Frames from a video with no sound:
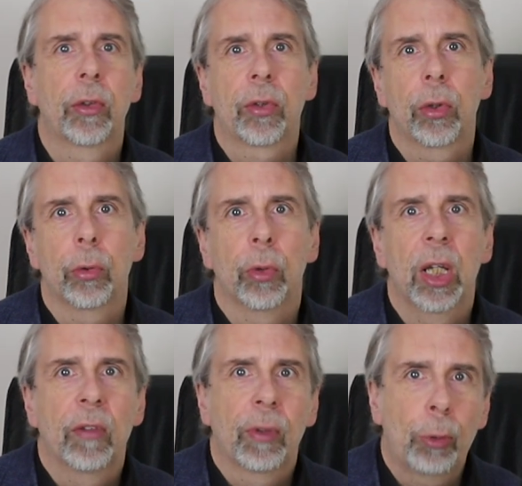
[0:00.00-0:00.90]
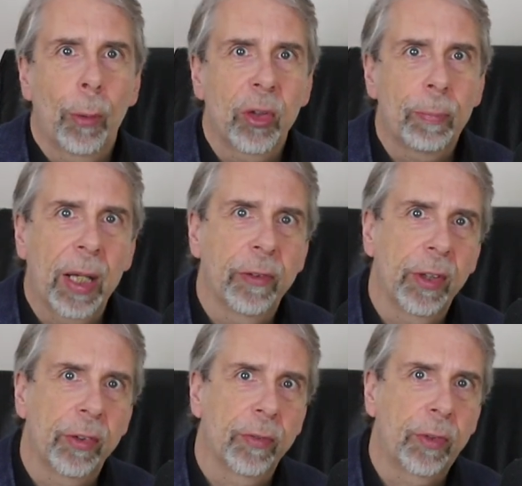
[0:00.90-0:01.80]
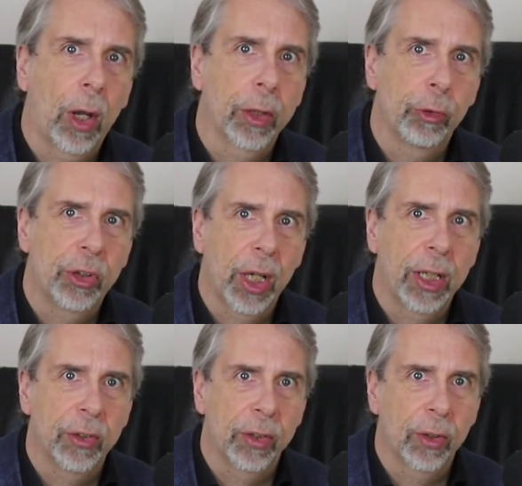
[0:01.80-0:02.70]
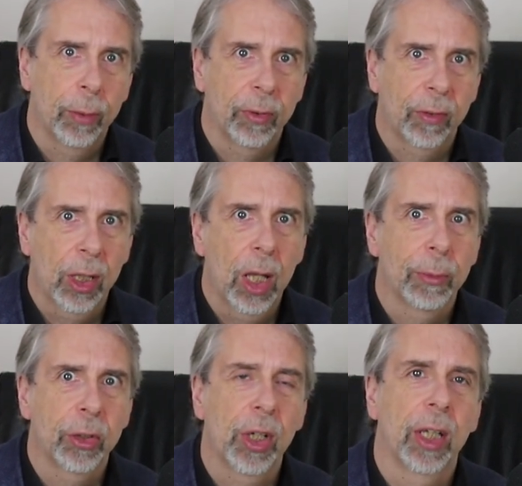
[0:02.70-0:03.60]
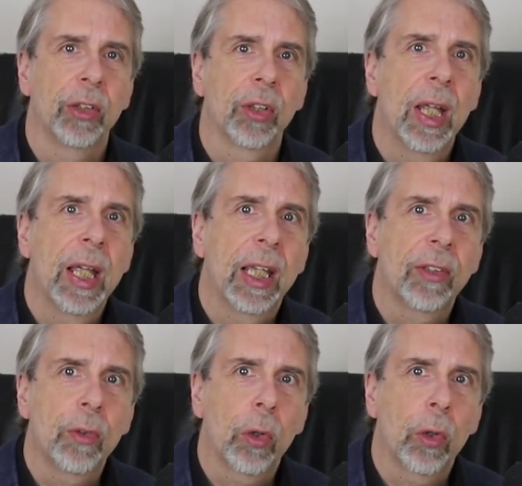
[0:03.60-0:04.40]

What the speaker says: Two, the promised benefits of dietary change in terms of climate change is